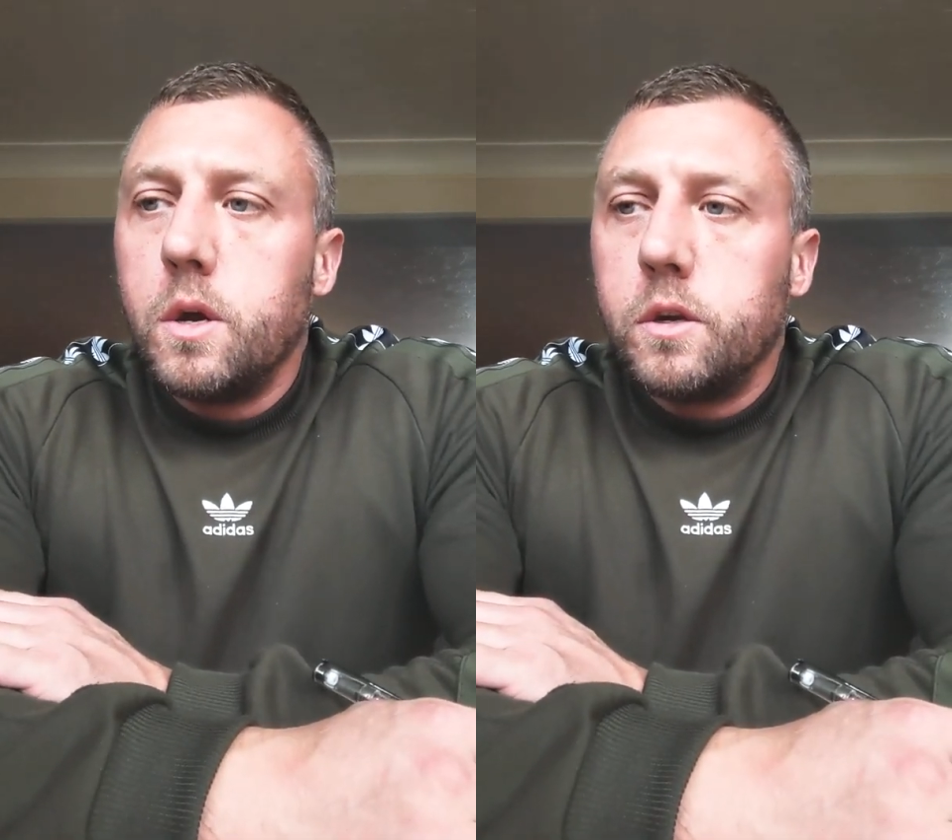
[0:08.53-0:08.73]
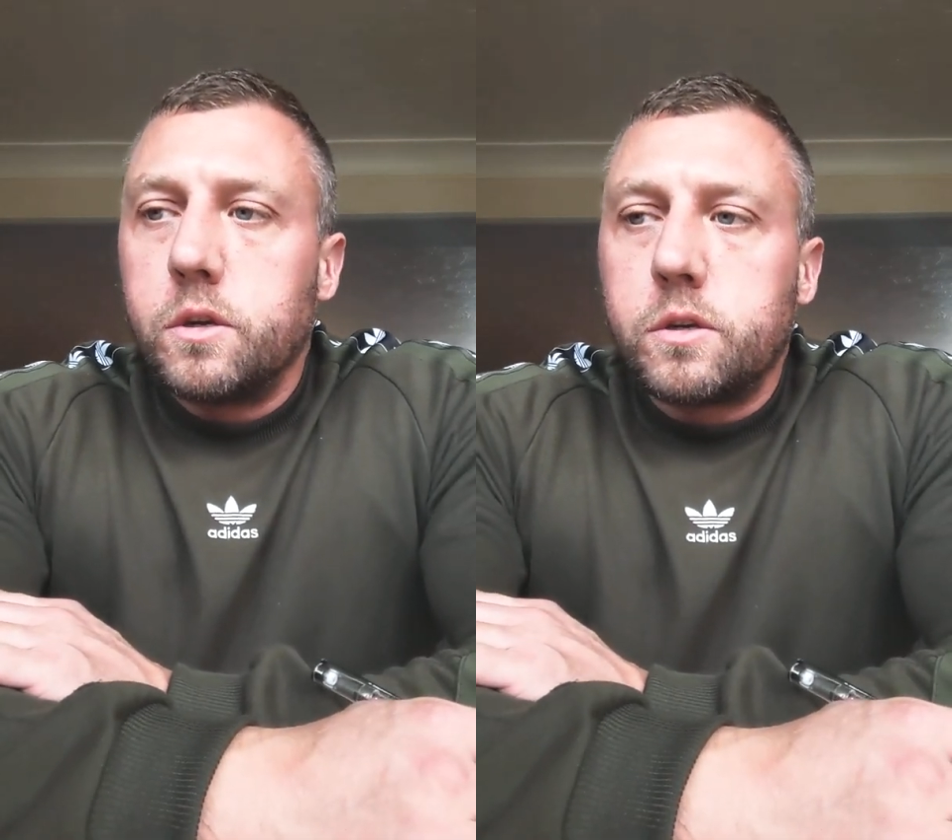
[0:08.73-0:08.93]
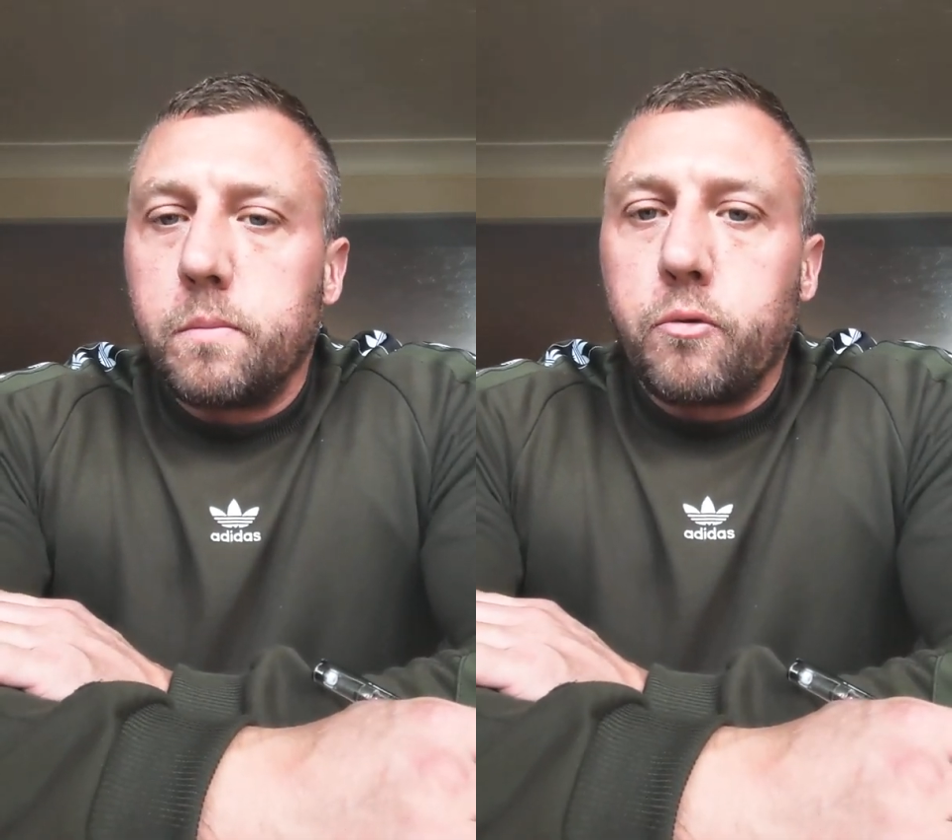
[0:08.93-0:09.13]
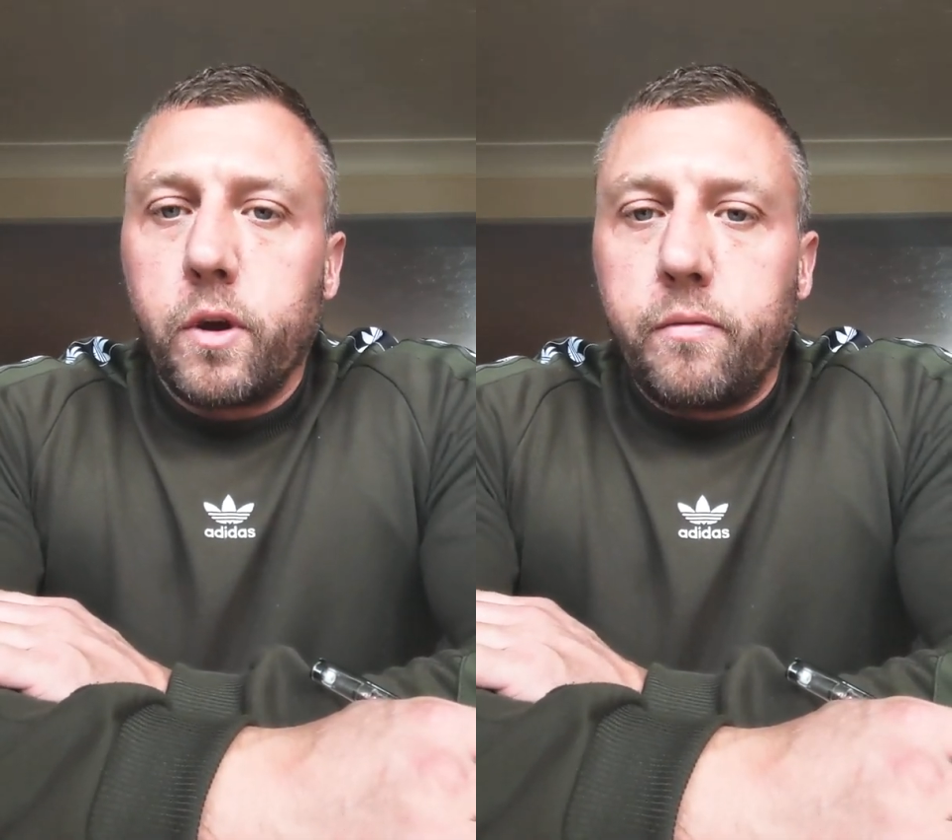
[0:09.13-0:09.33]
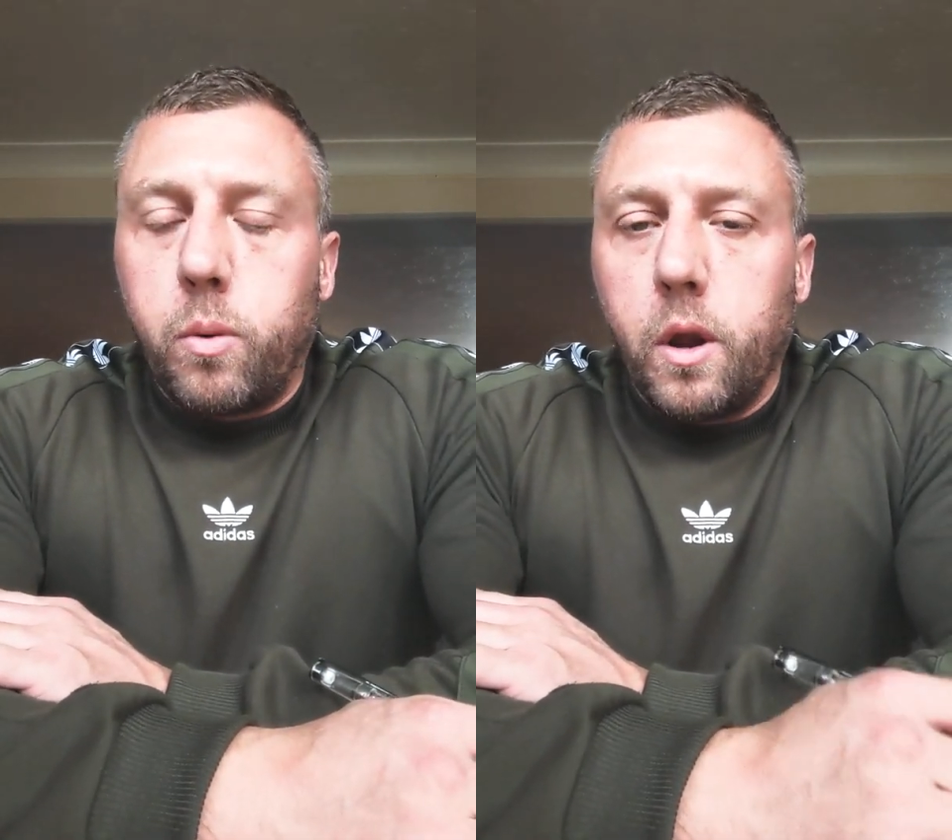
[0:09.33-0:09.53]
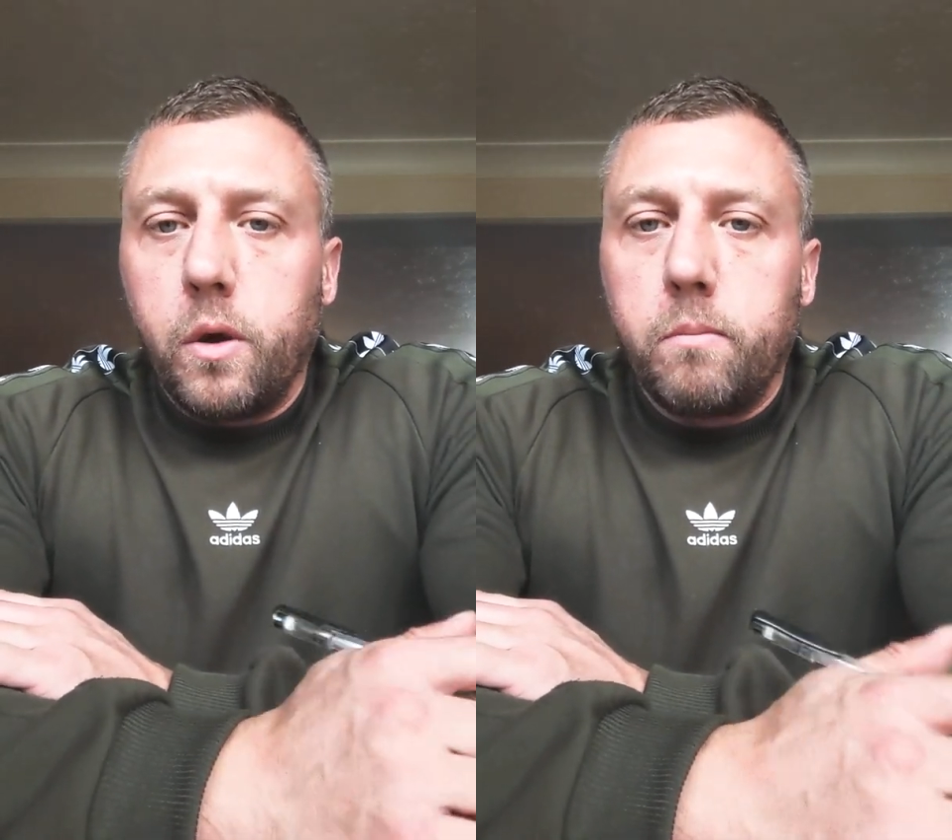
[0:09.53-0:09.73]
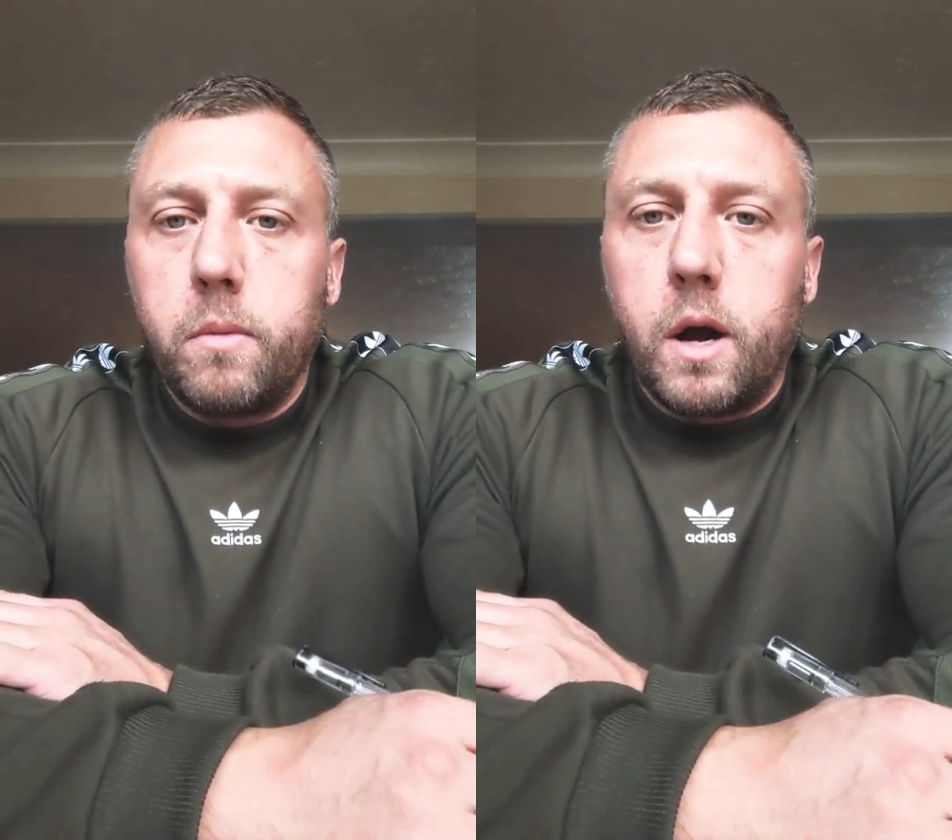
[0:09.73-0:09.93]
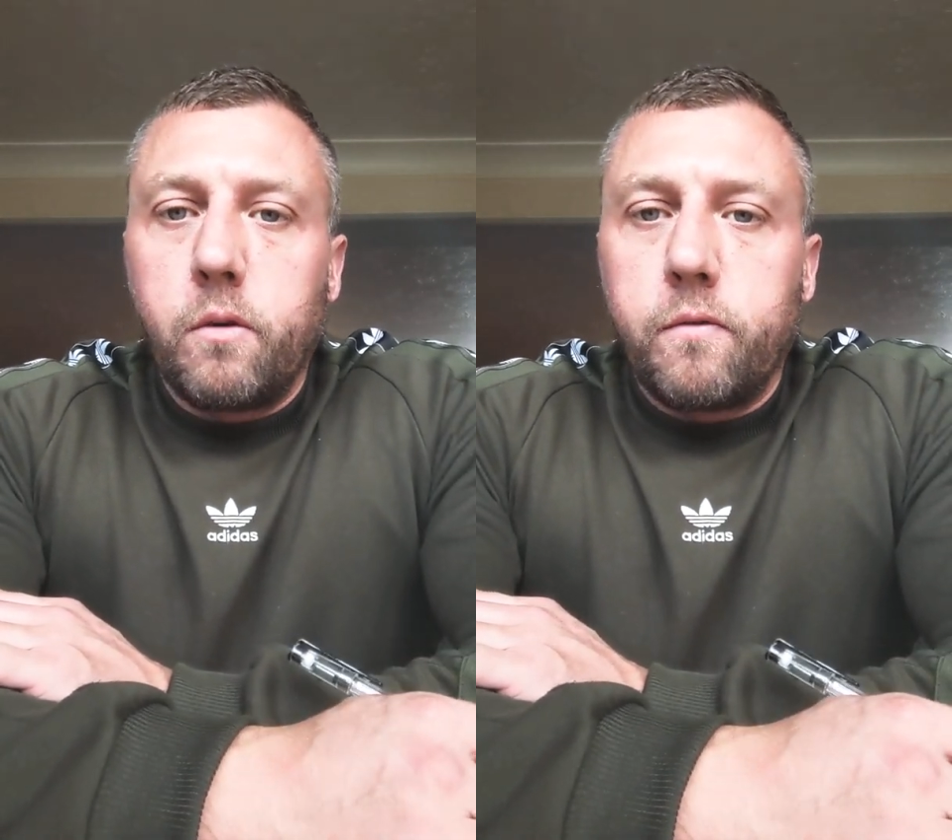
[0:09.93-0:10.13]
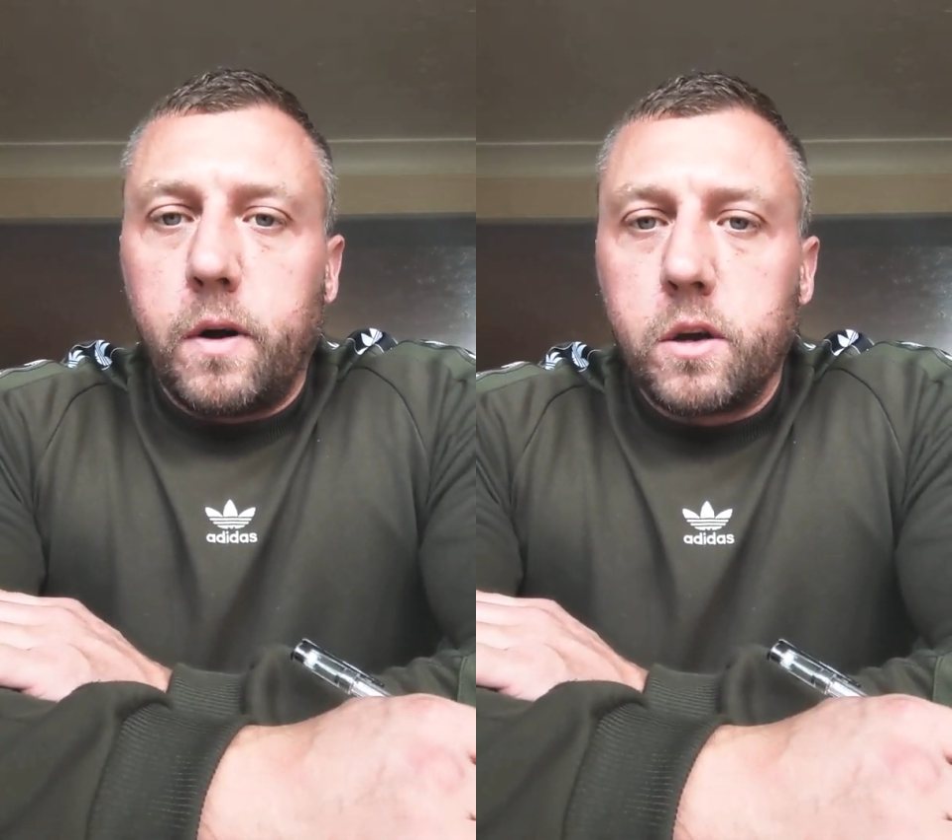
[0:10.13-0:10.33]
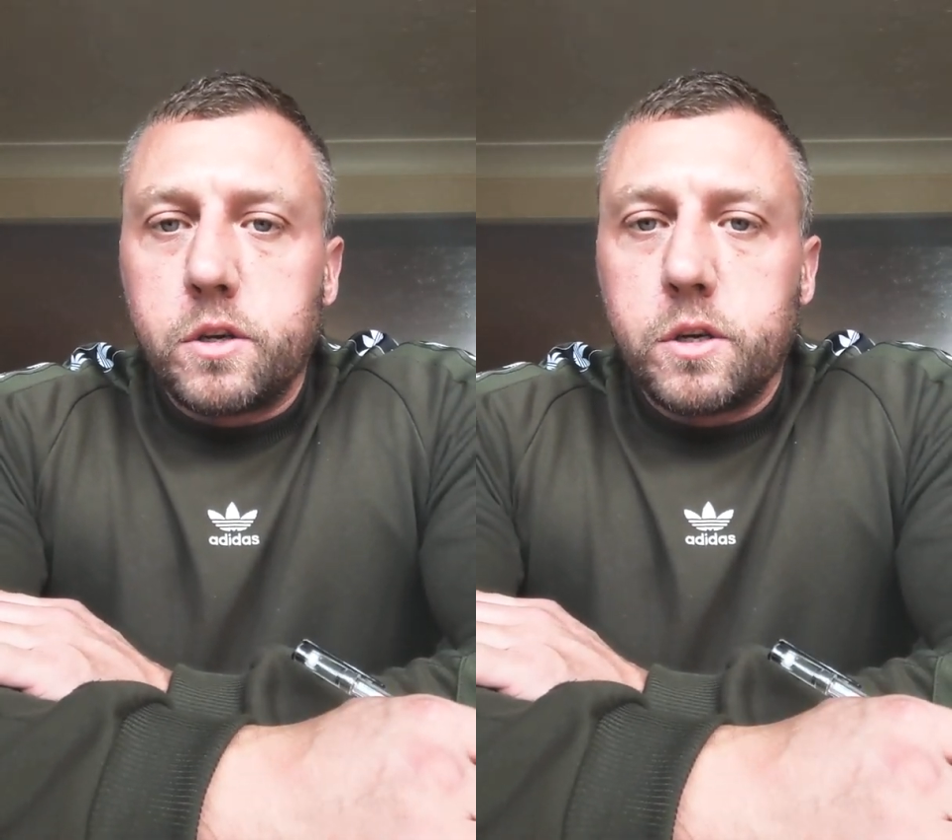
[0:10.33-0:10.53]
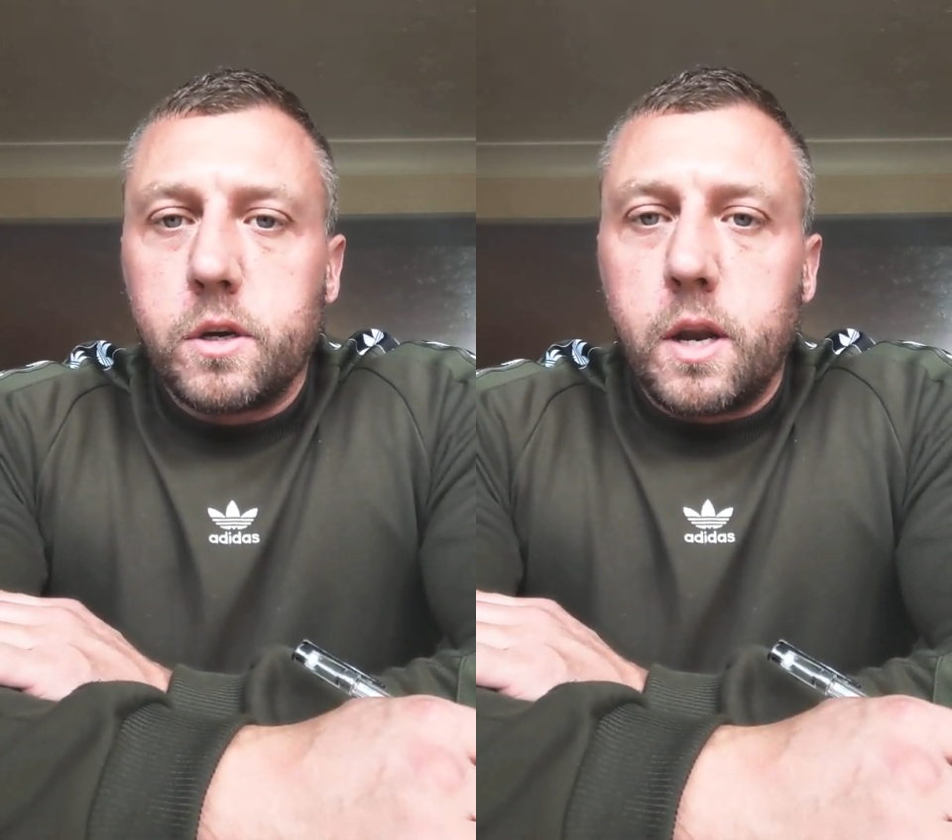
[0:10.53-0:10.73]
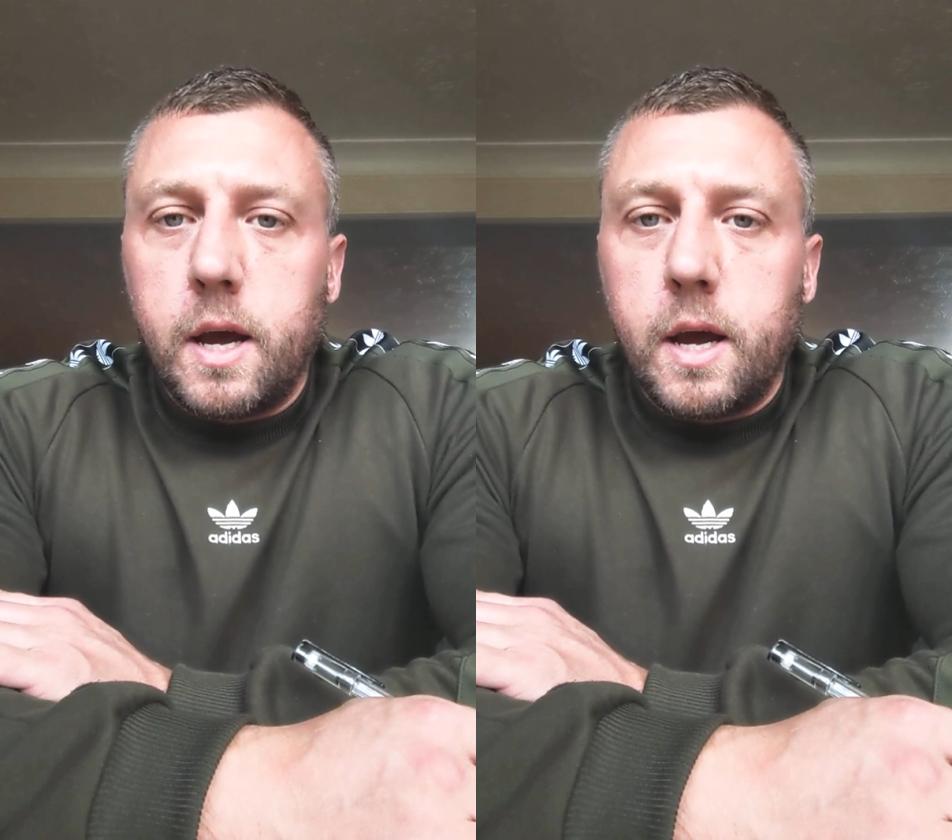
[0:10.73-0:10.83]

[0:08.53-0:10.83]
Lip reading: just a brief one on lung function